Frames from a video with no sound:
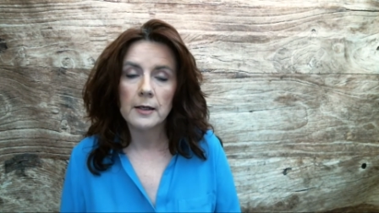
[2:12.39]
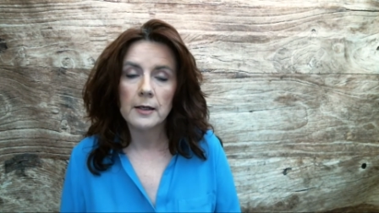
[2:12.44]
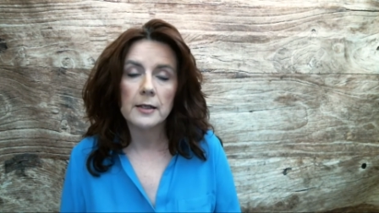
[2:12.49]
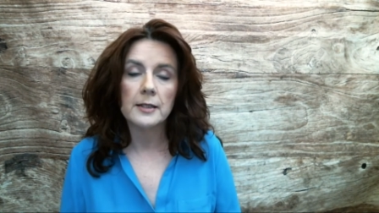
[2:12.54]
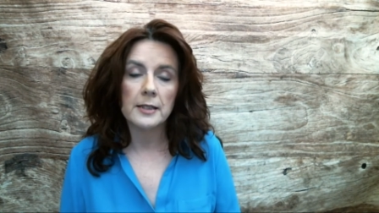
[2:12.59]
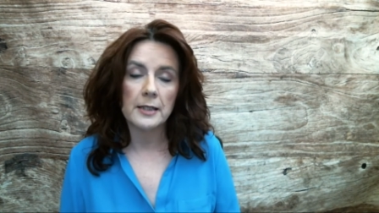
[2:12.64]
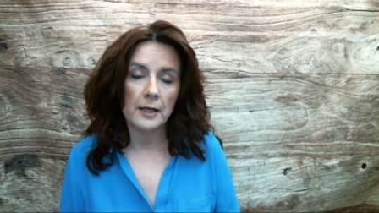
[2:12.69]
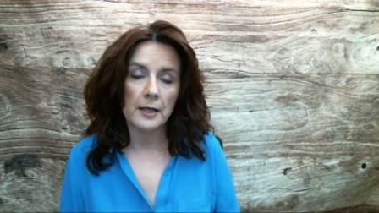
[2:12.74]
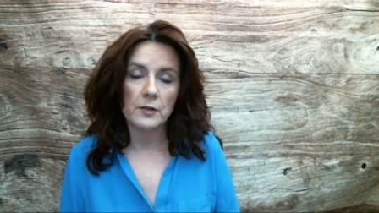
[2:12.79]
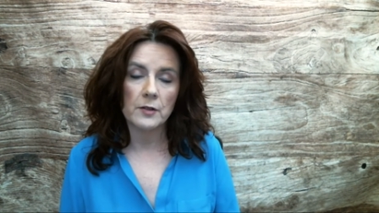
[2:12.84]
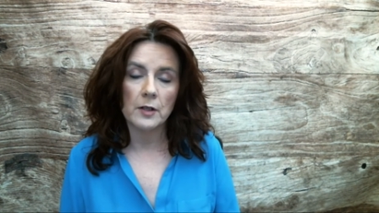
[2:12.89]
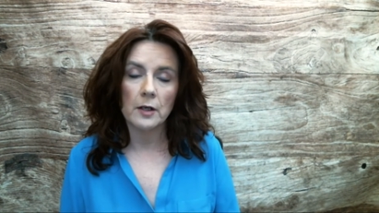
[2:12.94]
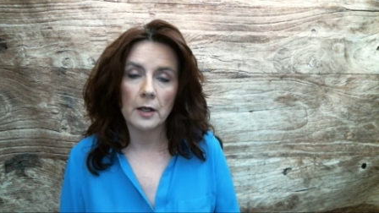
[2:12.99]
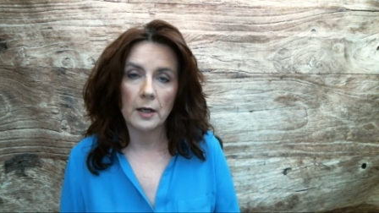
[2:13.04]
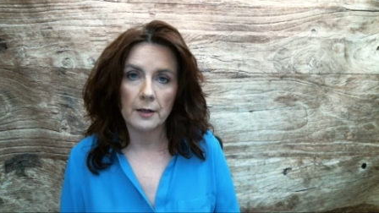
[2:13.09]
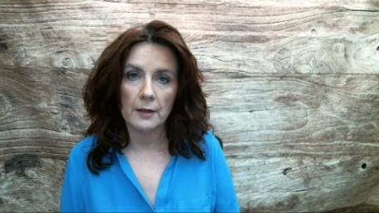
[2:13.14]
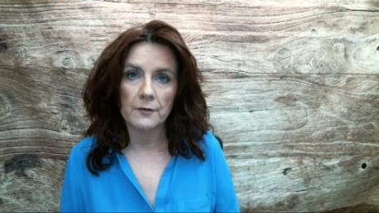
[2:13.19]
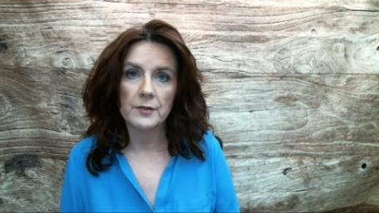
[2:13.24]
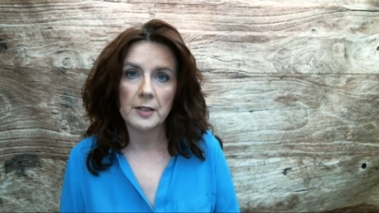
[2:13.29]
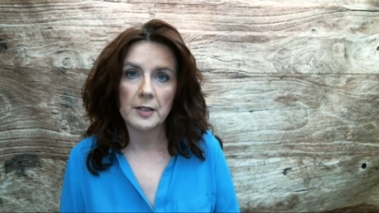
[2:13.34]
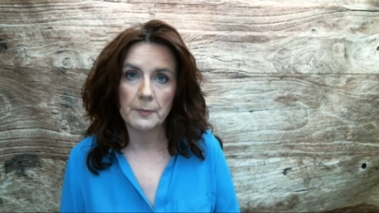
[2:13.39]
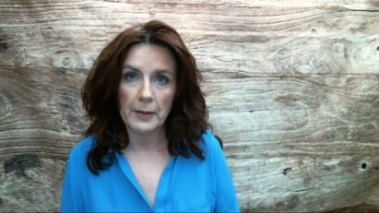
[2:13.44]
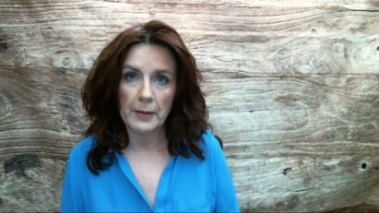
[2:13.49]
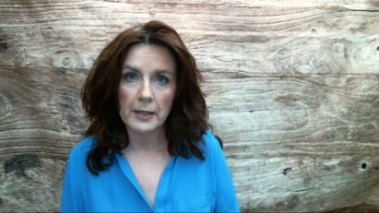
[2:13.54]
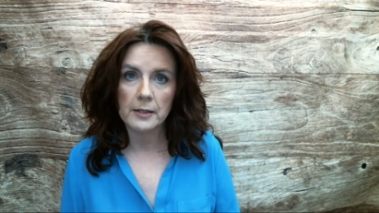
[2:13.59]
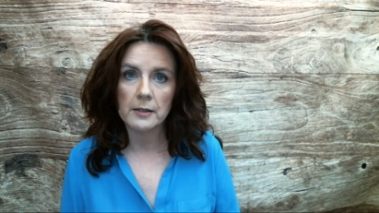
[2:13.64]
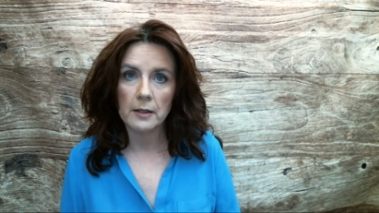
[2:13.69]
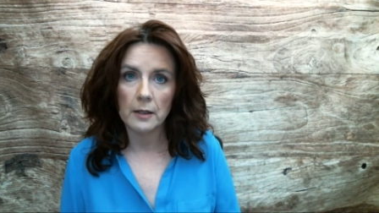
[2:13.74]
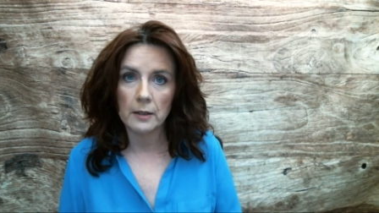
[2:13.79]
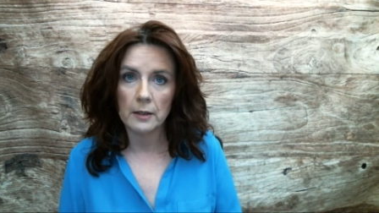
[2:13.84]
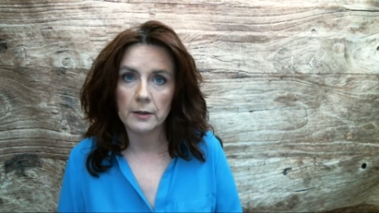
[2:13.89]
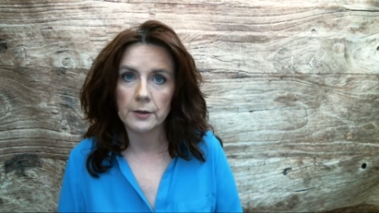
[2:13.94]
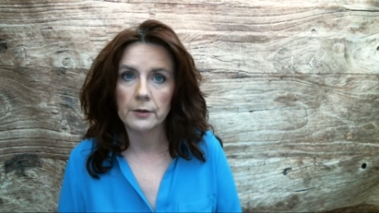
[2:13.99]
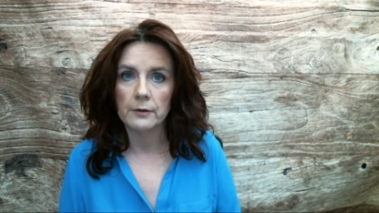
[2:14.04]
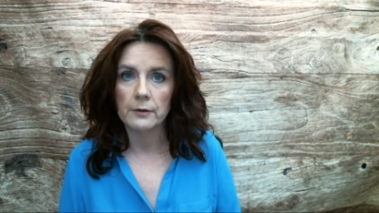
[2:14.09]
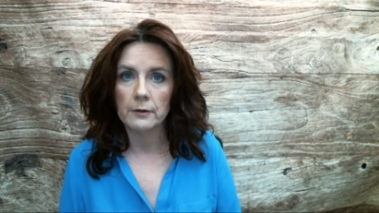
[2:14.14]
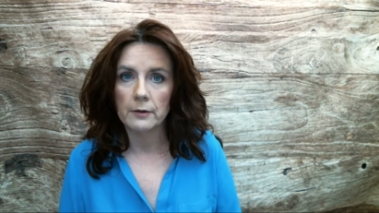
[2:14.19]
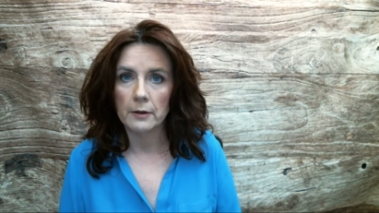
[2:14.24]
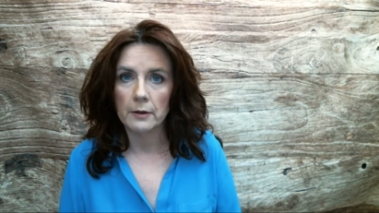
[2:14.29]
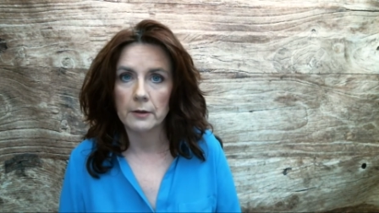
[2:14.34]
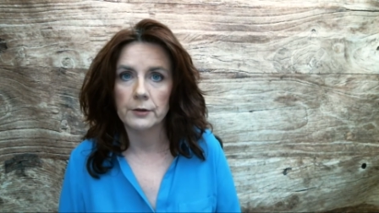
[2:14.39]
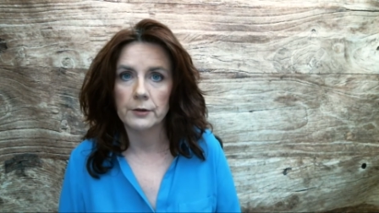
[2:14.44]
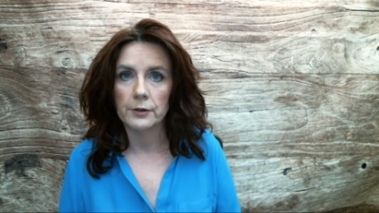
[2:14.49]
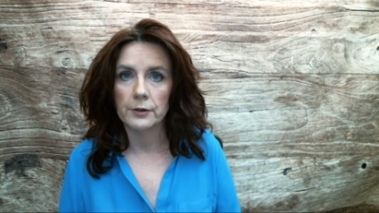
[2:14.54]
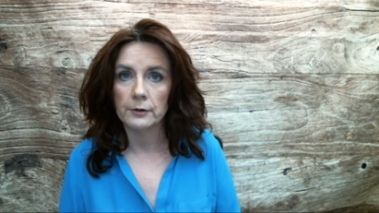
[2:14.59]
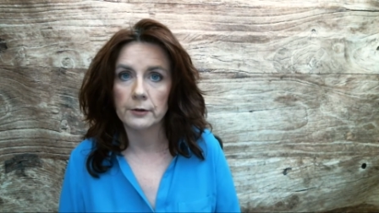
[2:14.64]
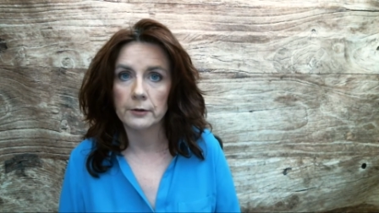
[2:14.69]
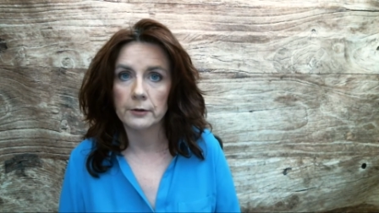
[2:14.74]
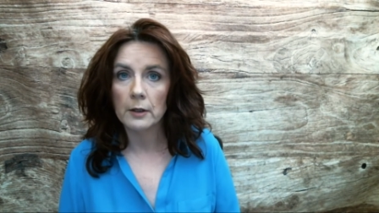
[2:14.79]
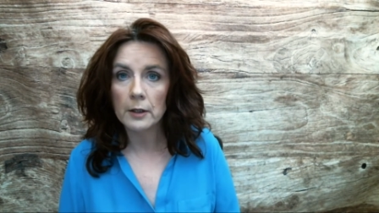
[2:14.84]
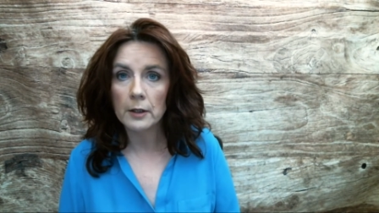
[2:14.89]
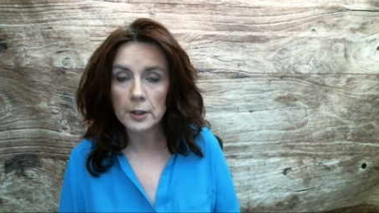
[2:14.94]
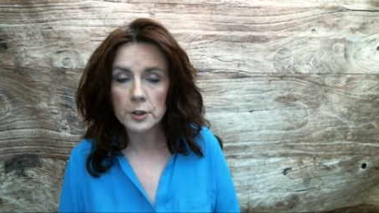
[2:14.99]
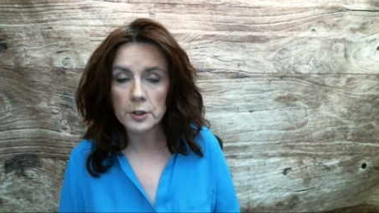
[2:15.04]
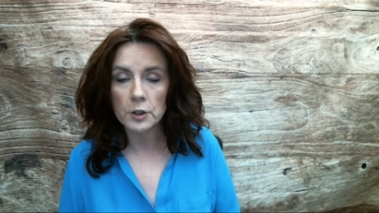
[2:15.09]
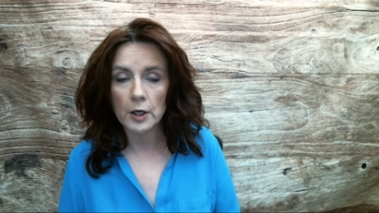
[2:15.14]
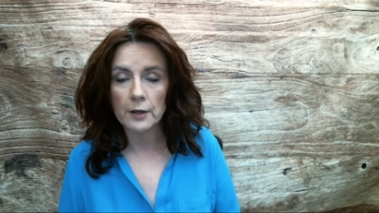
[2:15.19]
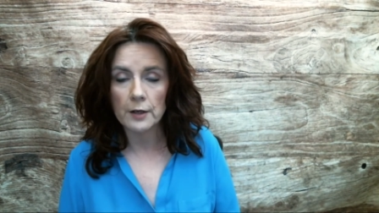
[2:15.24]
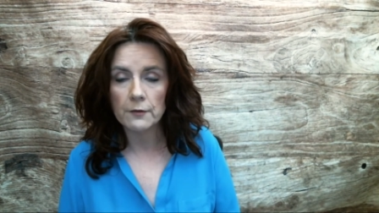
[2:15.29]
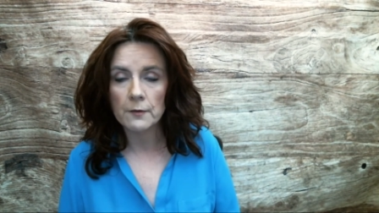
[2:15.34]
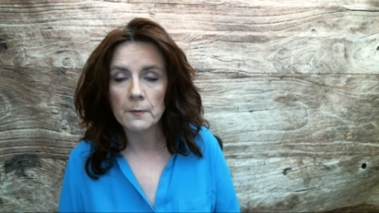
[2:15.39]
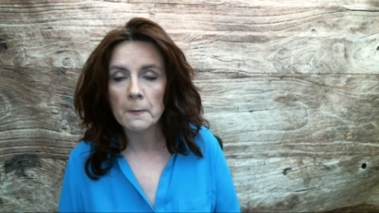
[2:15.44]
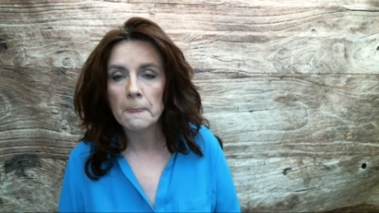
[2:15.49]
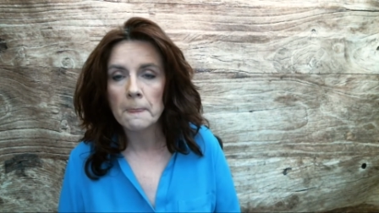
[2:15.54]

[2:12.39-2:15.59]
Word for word: it saves a lot of space on on your hard drive.